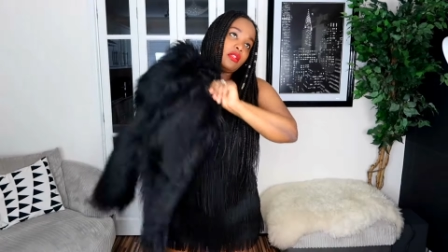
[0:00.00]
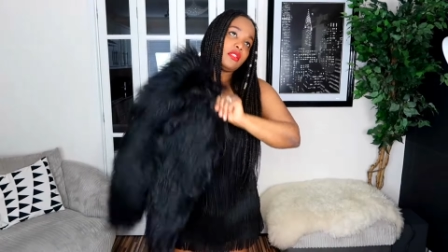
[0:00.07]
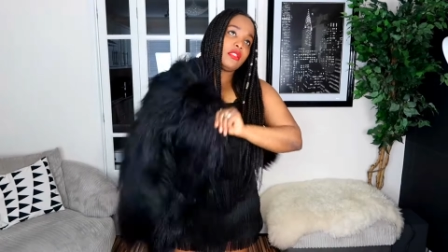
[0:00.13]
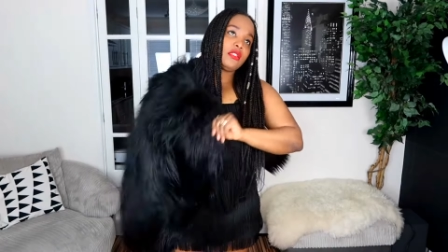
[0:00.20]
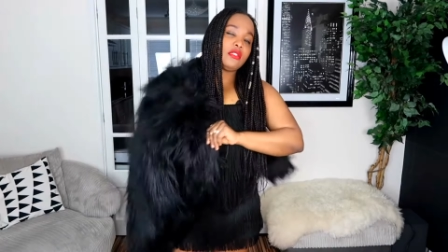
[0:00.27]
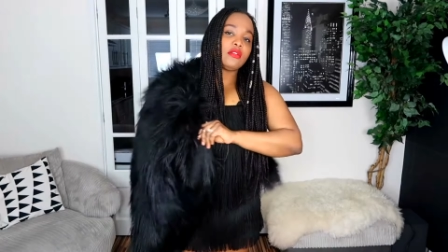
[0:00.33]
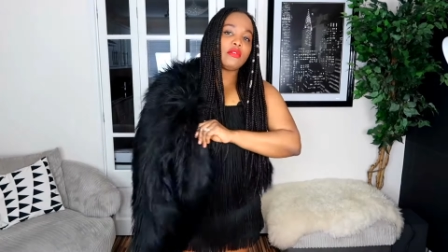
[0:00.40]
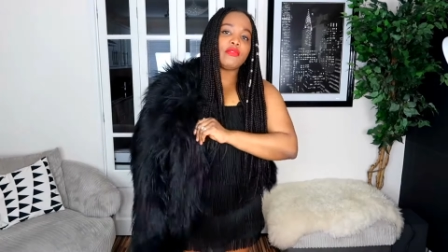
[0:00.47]
This
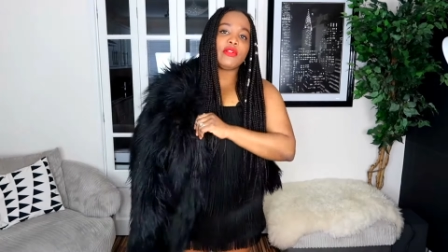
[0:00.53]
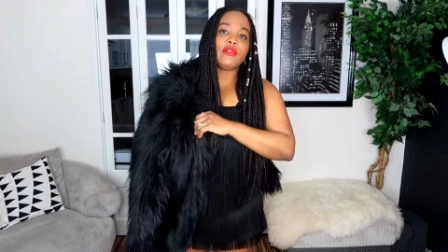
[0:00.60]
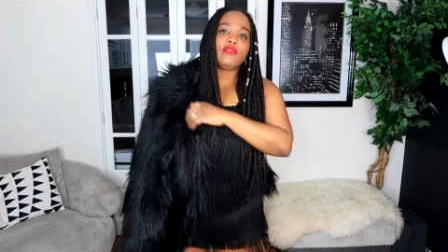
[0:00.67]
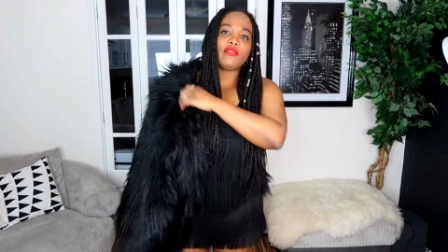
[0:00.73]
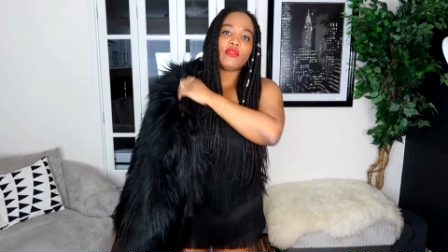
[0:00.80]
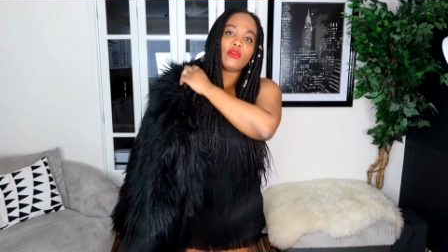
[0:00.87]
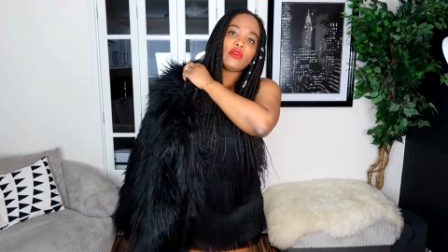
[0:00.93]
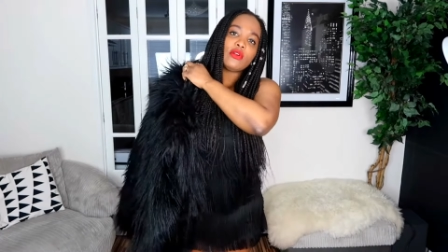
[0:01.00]
is not real
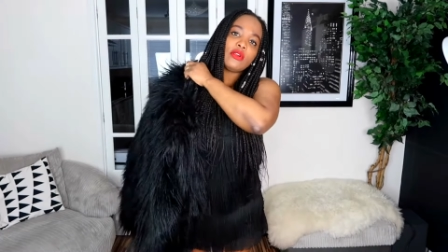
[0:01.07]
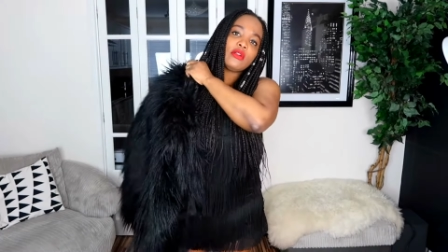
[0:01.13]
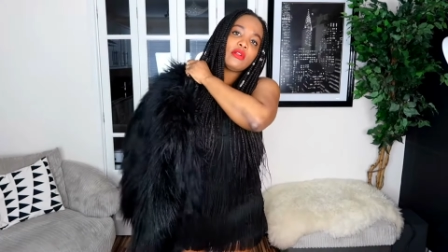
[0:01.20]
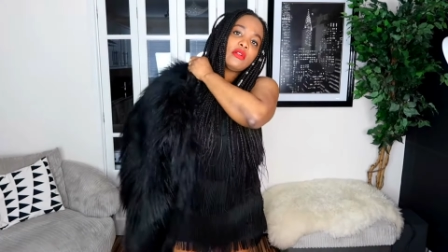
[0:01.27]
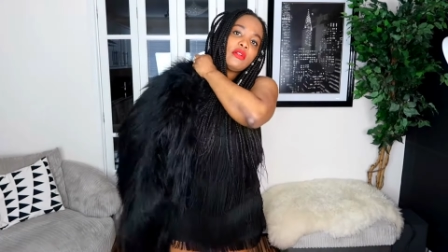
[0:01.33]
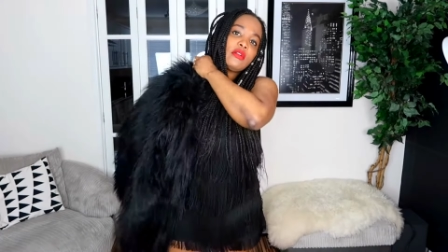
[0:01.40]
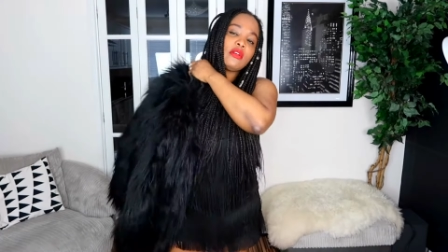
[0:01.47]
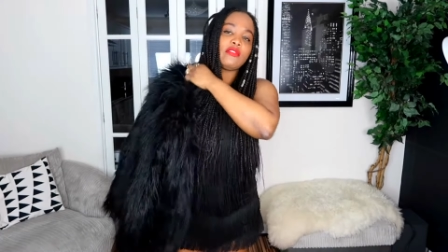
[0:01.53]
fur,
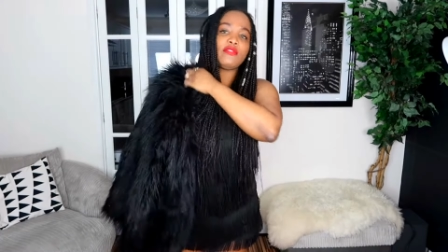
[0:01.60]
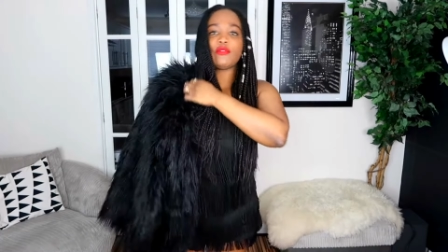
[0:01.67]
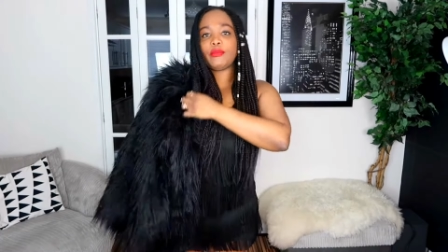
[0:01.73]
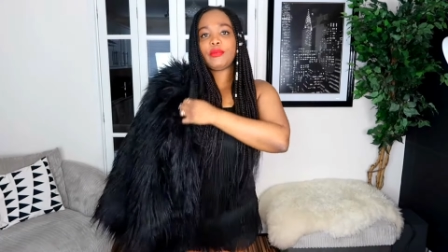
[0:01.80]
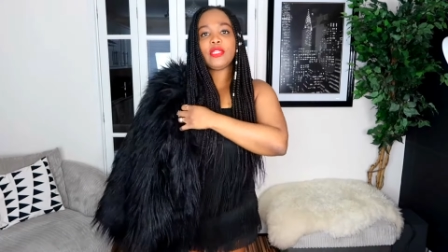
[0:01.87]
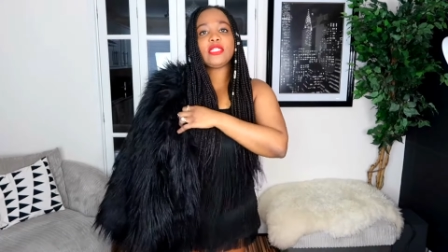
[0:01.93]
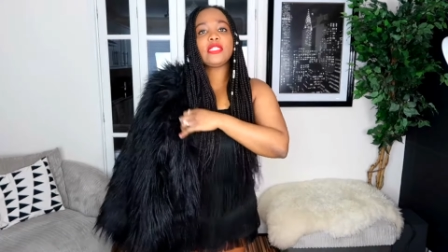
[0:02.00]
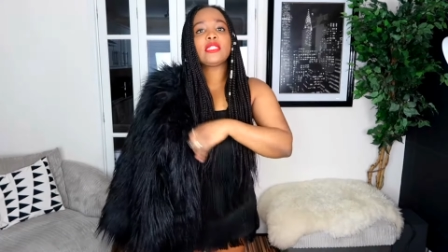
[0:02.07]
God
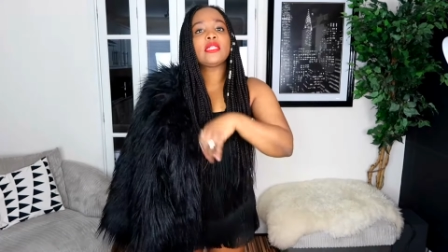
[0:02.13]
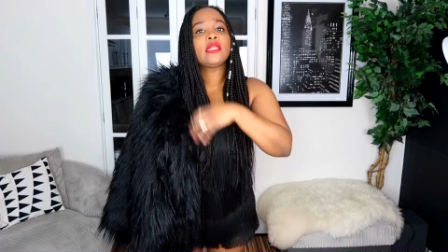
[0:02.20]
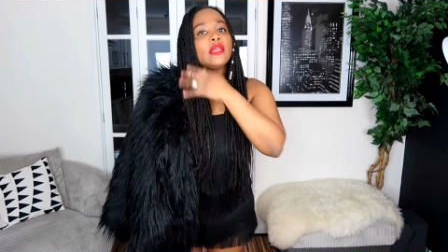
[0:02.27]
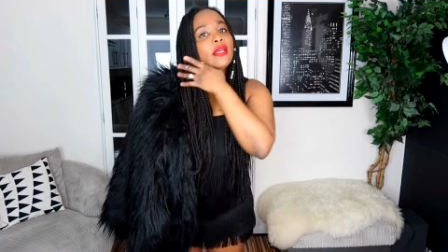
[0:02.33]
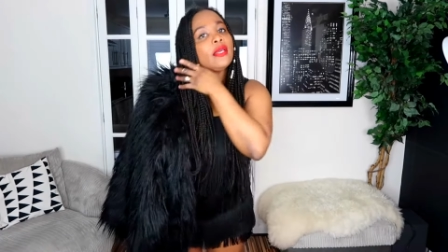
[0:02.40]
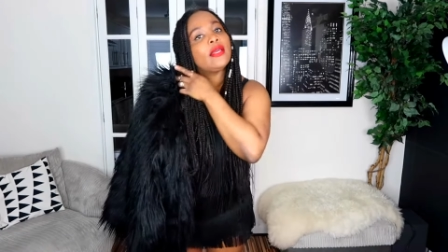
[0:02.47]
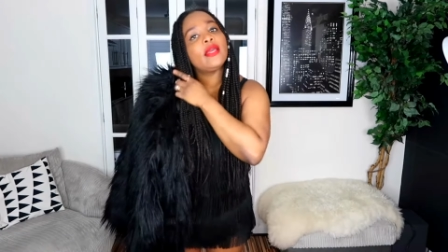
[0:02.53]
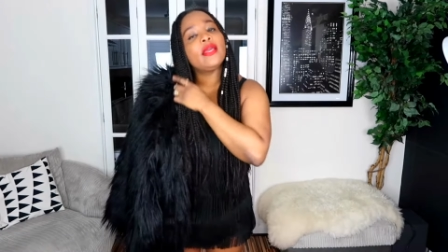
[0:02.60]
forbid.
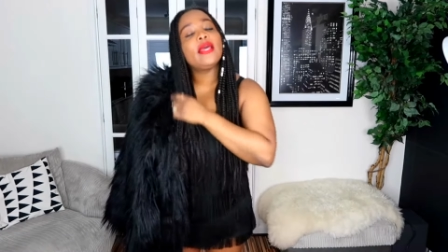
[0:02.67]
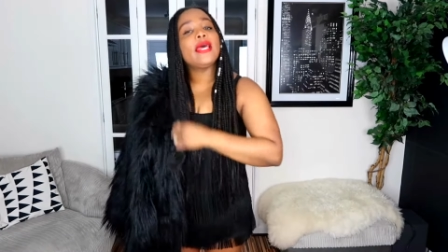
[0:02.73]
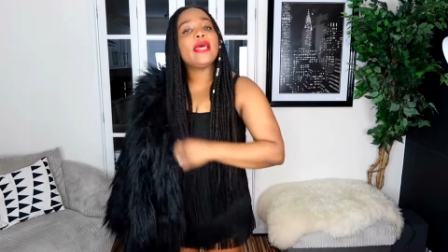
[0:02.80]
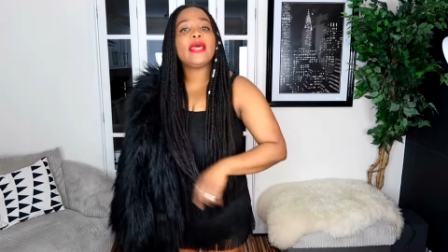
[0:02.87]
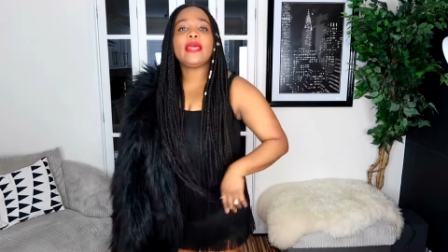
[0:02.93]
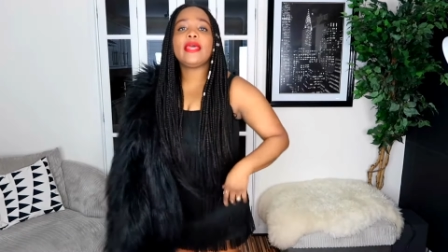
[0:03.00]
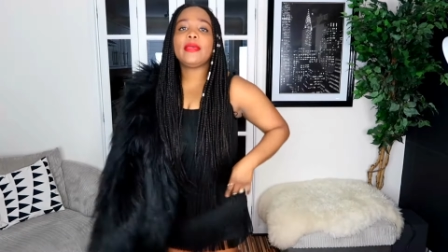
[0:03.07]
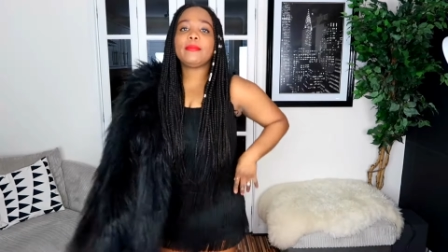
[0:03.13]

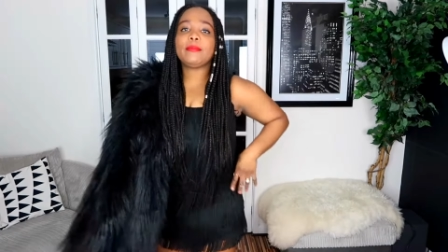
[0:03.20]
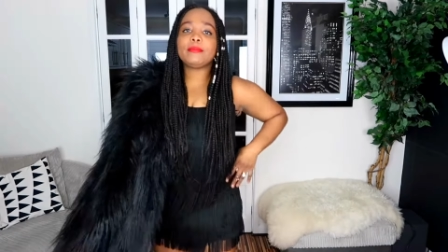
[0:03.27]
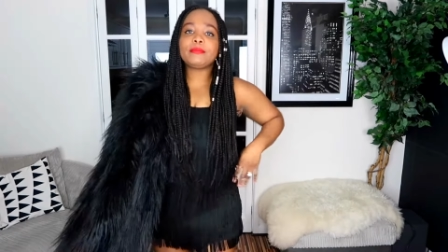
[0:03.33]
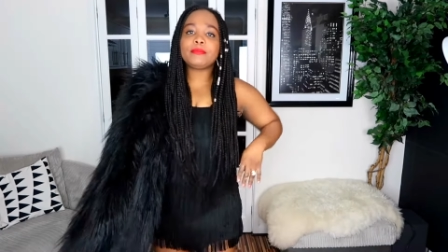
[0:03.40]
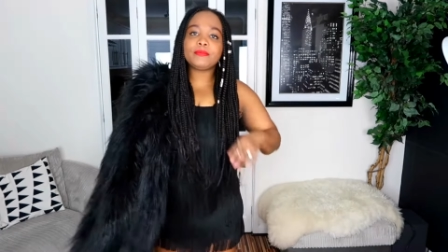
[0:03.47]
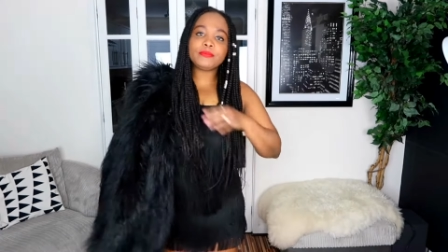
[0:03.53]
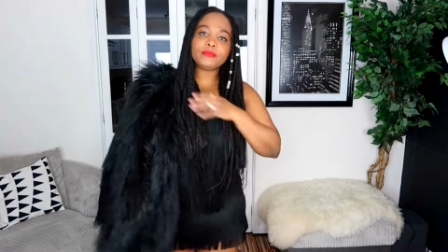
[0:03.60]
Um,